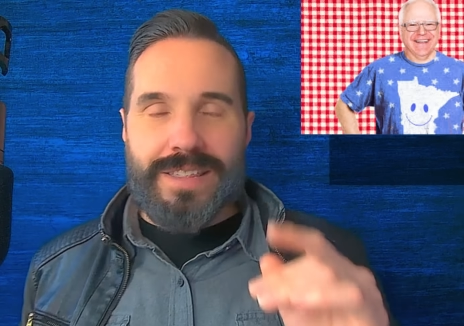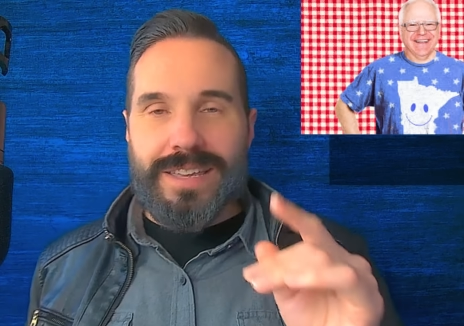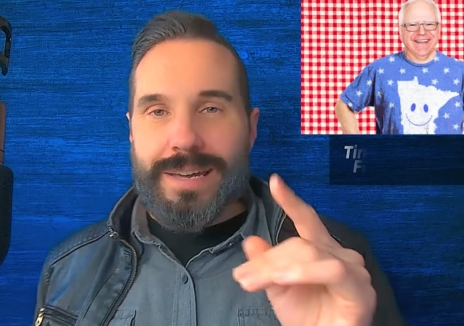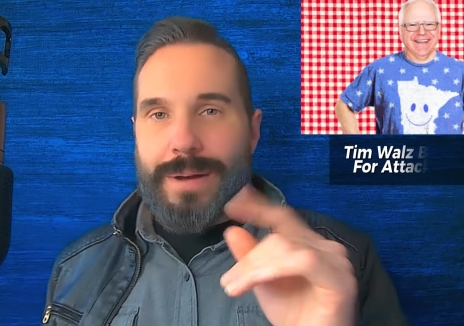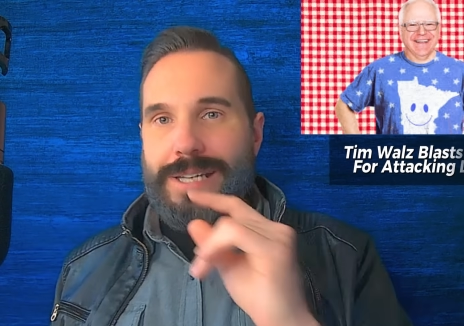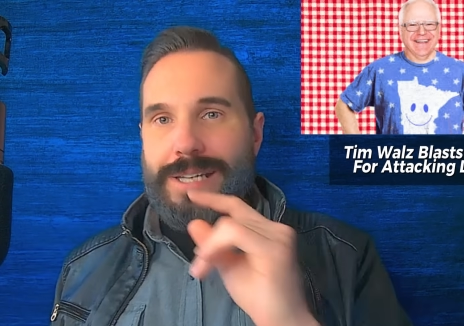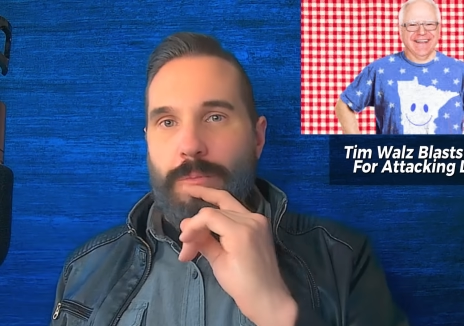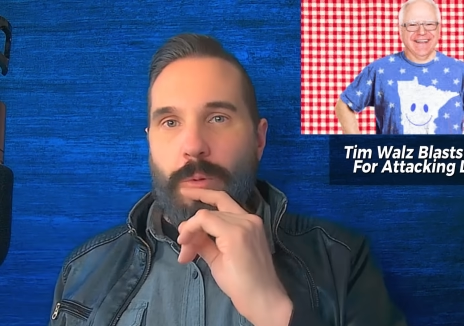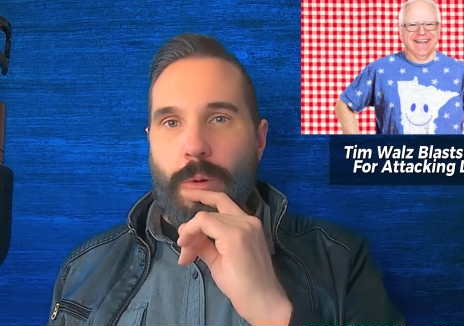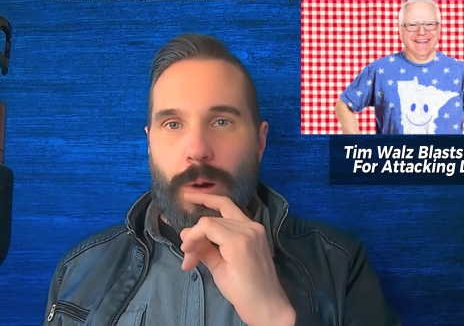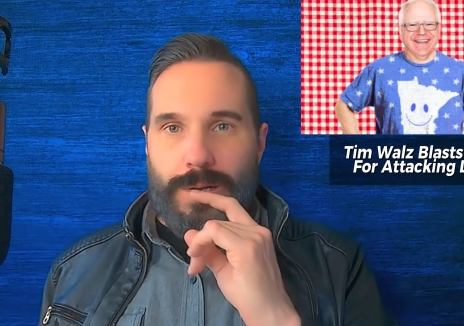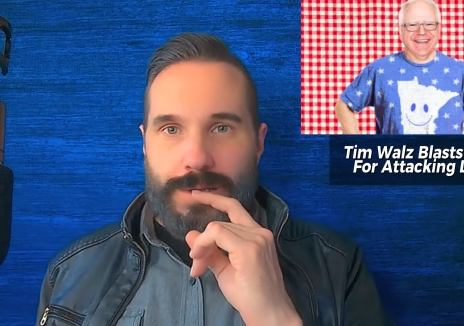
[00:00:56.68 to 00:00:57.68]
Speaker 1: See, the thing about
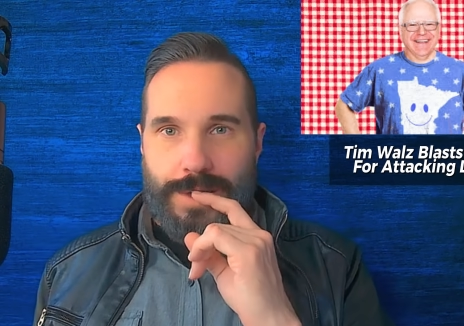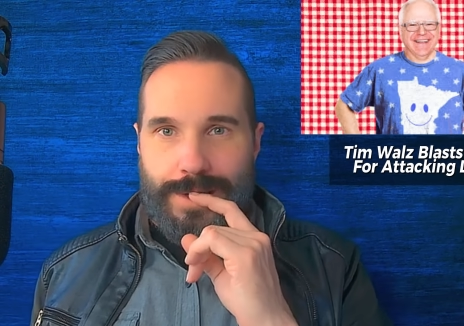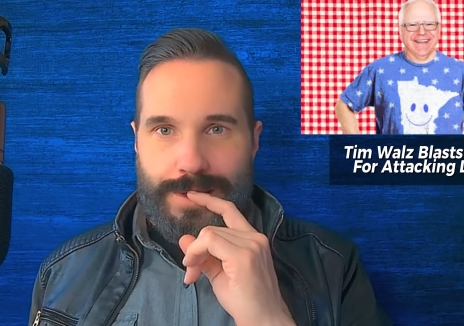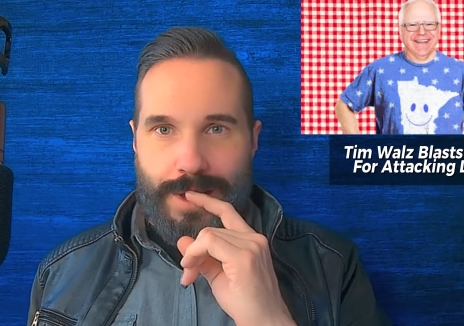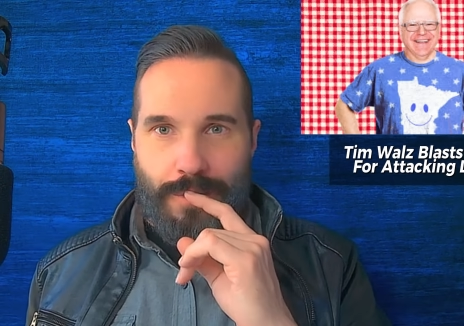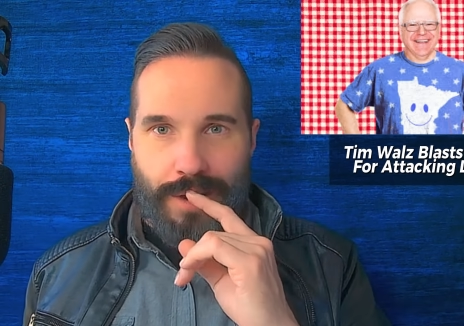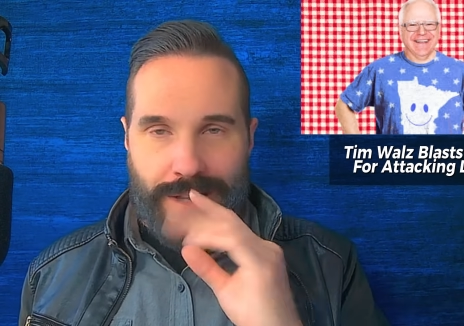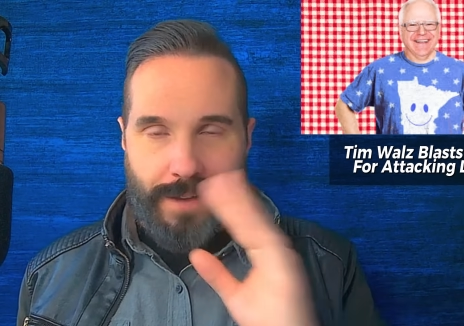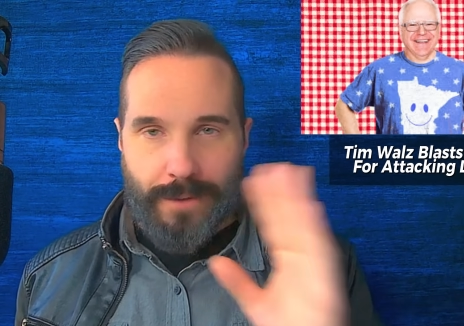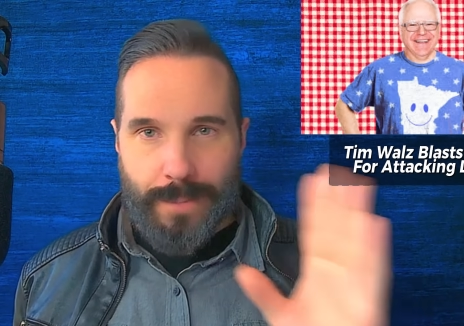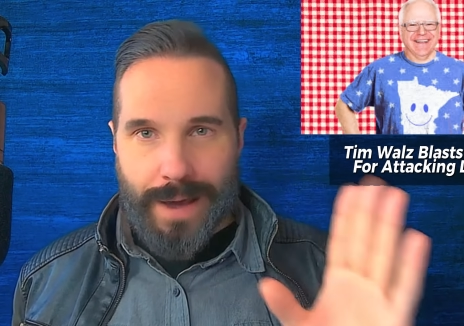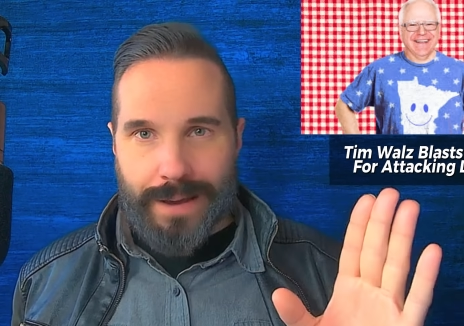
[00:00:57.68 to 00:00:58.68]
Tim Walz is, and what I
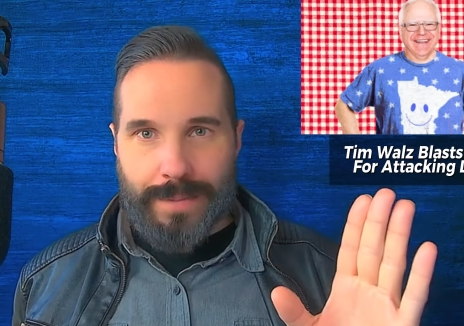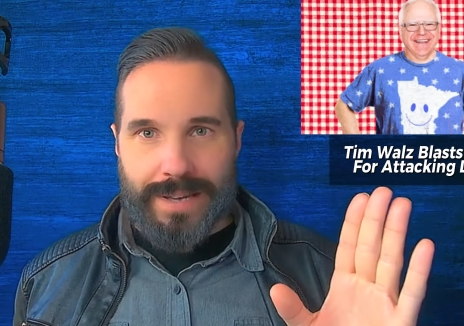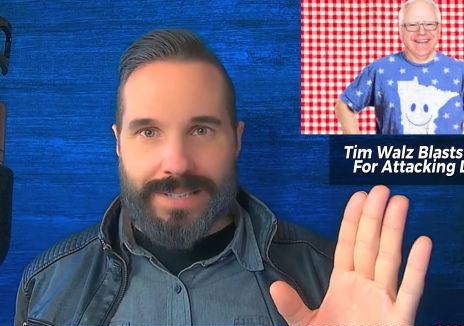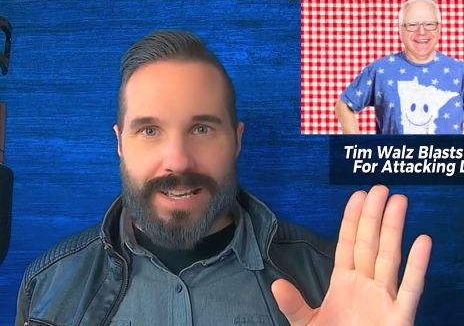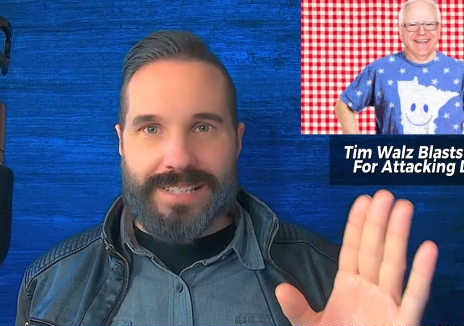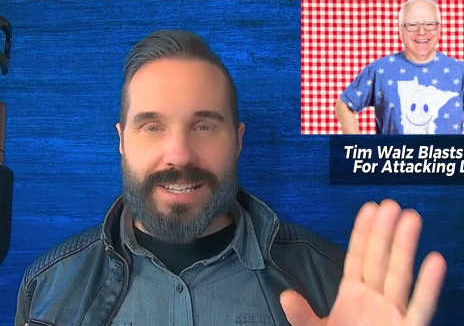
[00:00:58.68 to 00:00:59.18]
love about him is,